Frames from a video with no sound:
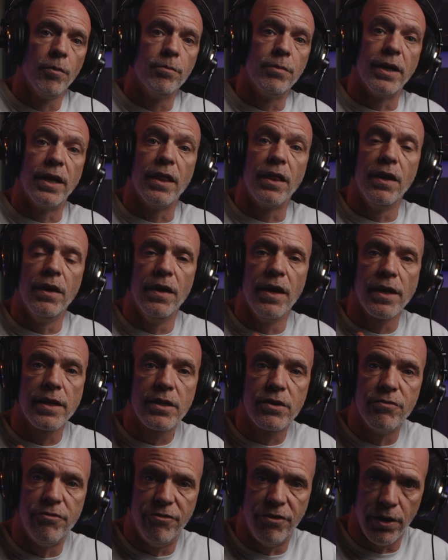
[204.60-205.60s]
but in the
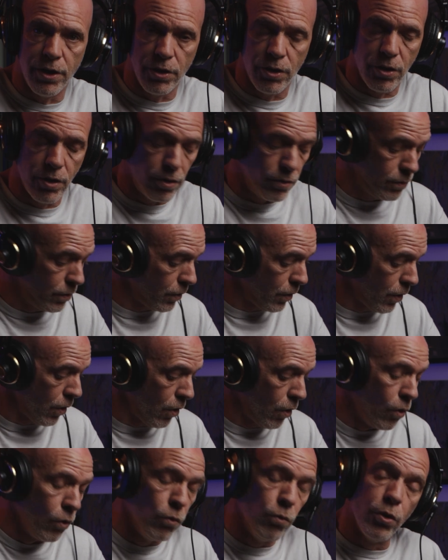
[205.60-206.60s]
next video,
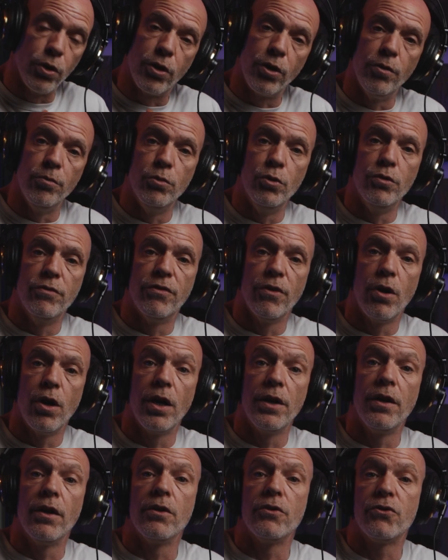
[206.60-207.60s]
we're going to move
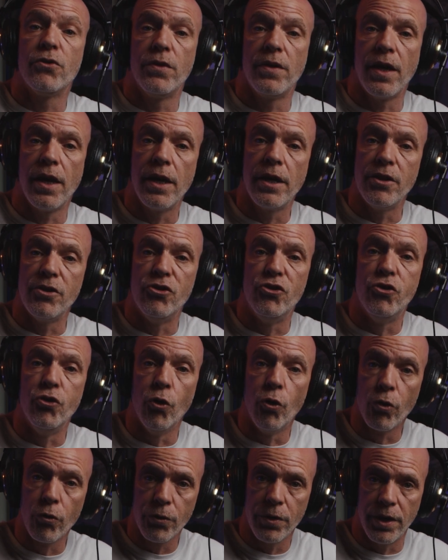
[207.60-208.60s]
on to the A
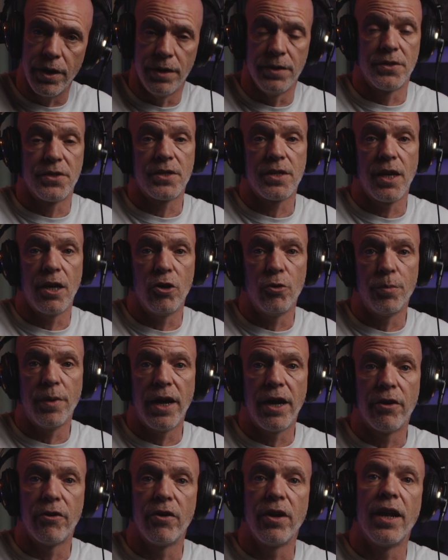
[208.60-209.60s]
Dorian scale
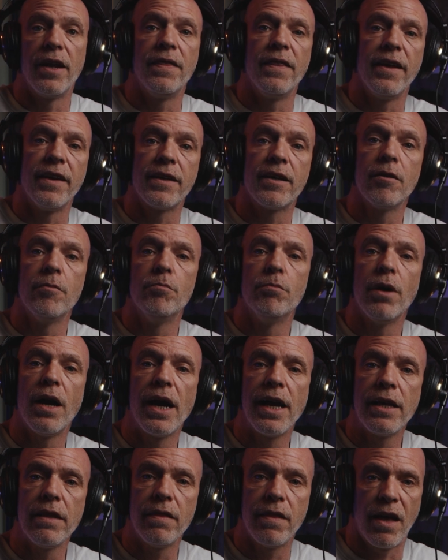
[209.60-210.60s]
pattern and then
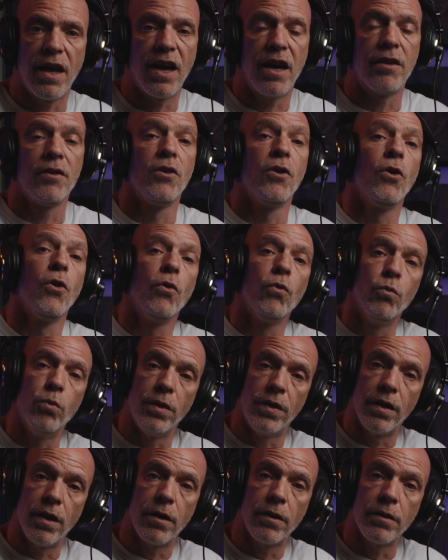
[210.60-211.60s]
combine that
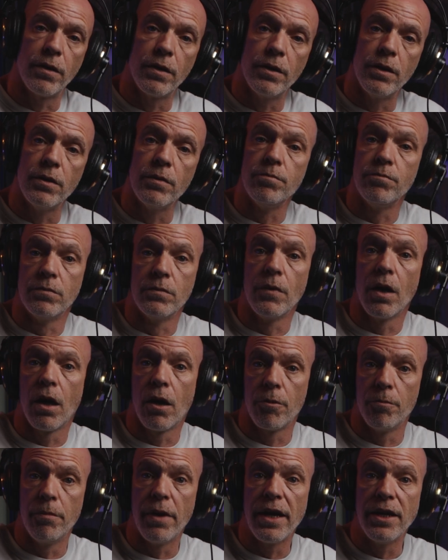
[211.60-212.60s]
with our
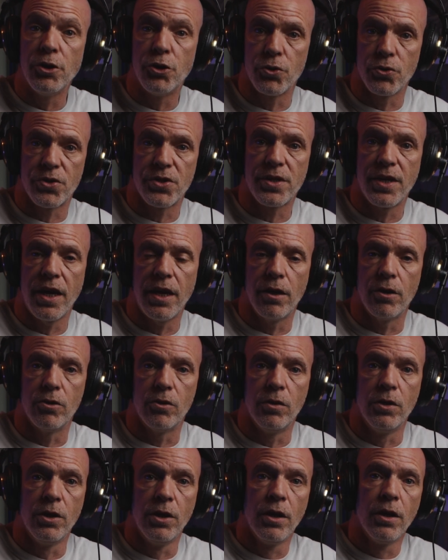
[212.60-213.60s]
major scale.